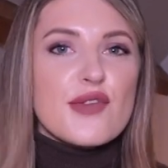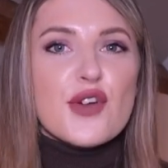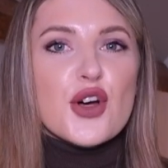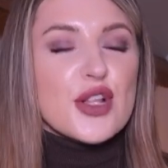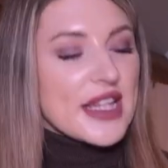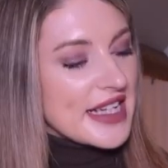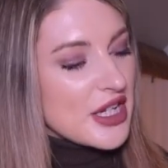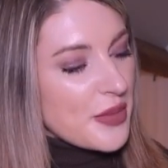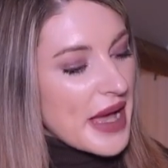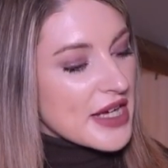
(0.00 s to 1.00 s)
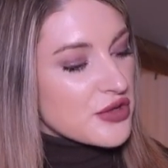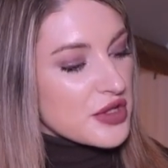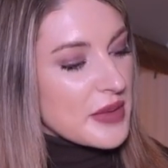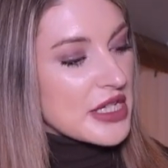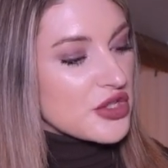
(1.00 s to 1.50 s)
full and a little bit extra
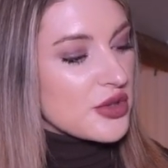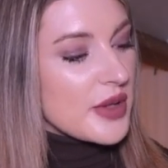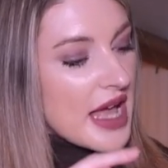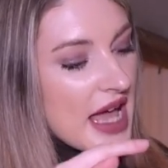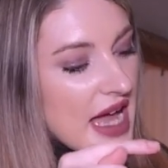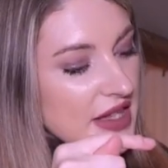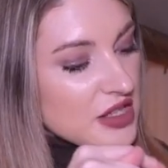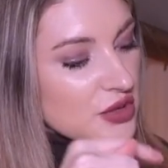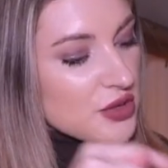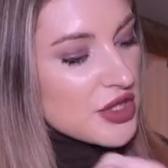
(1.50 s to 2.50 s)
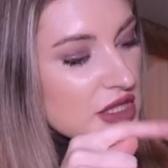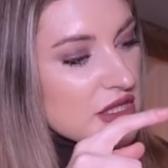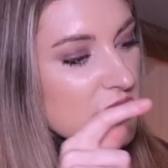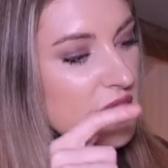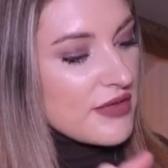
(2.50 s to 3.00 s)
special. And there's also
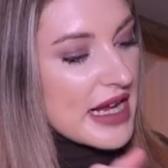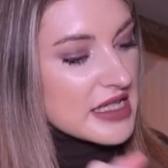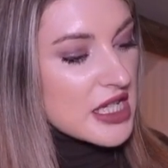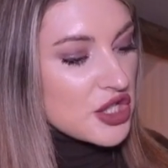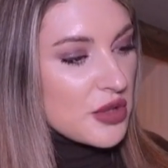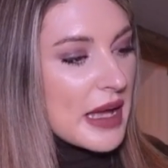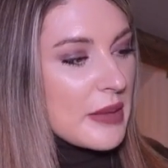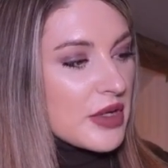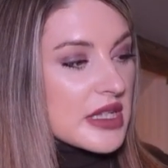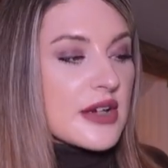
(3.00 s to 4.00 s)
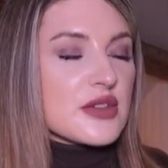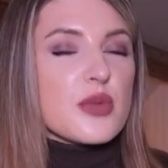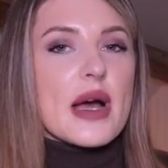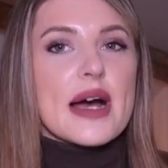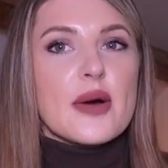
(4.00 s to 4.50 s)
some red tissue paper in there as
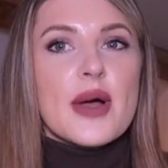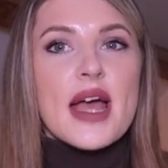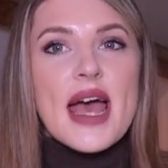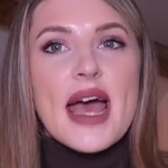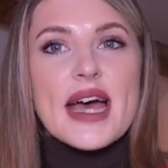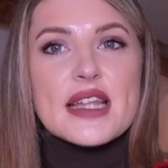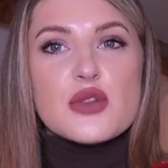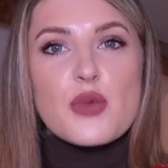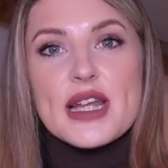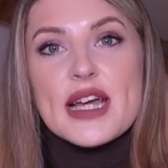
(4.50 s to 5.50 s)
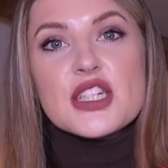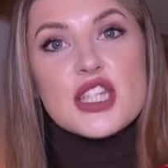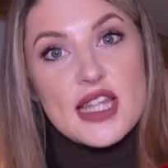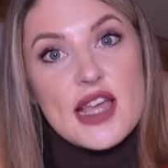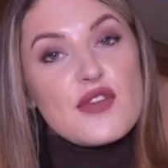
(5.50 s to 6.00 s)
well. And when I
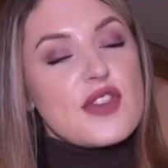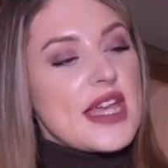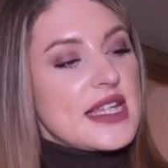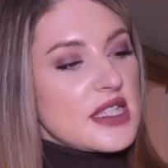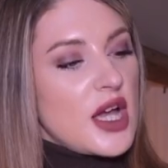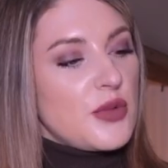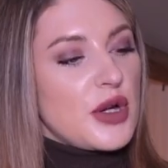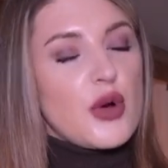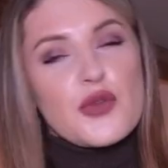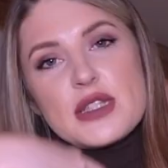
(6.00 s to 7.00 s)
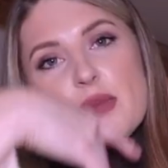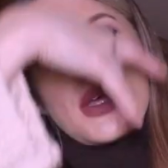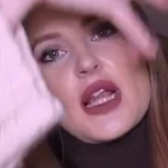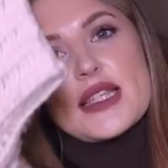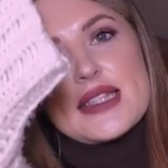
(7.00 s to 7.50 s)
actually gift this, I will obviously
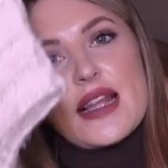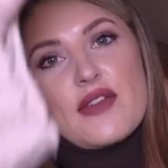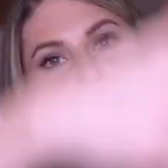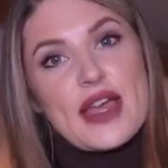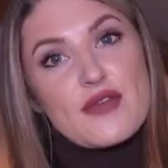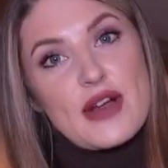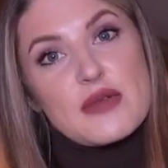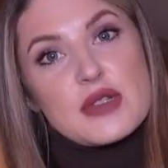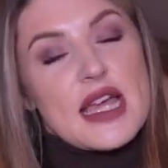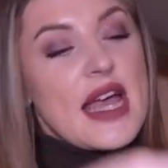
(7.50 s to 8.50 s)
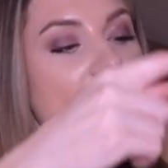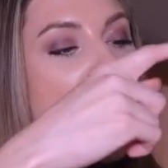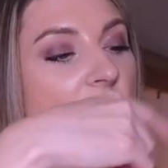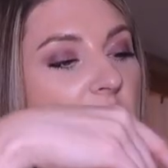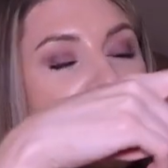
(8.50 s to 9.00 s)
put like cellophane around it,
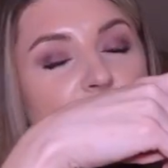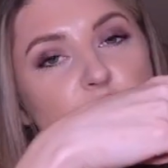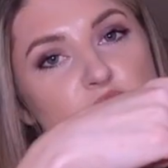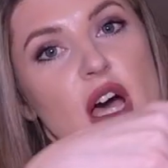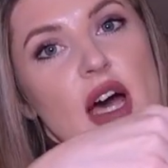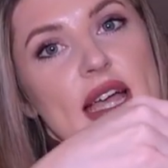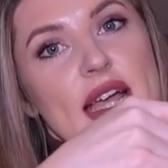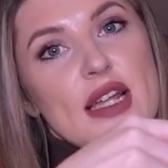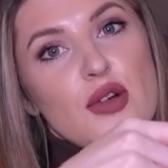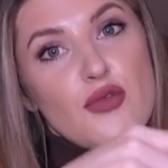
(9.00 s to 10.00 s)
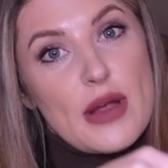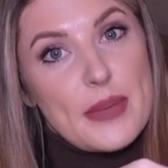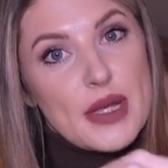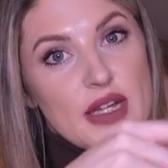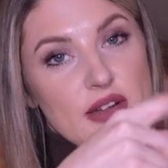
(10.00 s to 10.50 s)
and then I'll tie a little
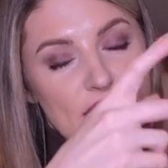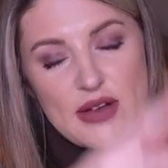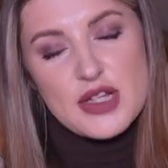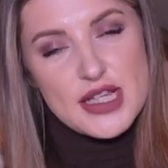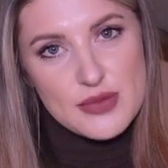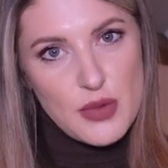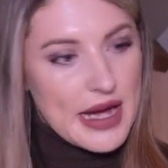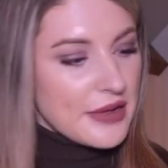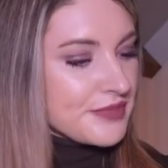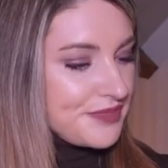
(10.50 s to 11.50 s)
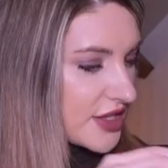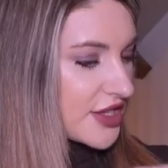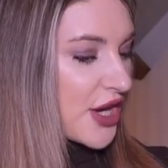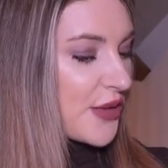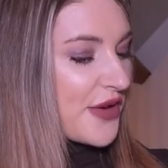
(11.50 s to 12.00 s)
ribbon around it as well.
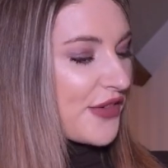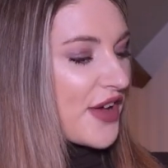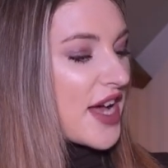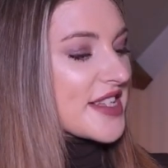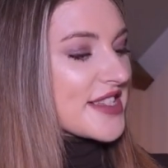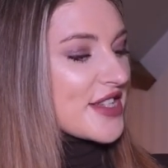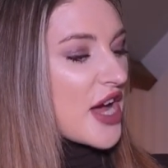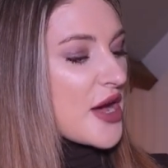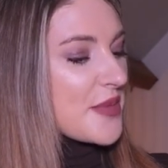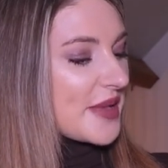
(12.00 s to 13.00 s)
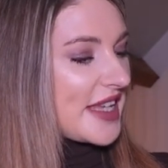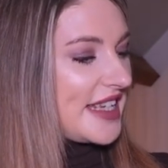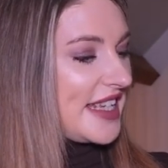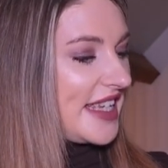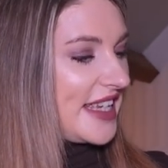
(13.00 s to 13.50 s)
So first up
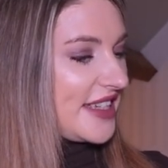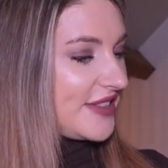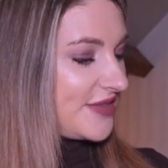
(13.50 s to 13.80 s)
in here,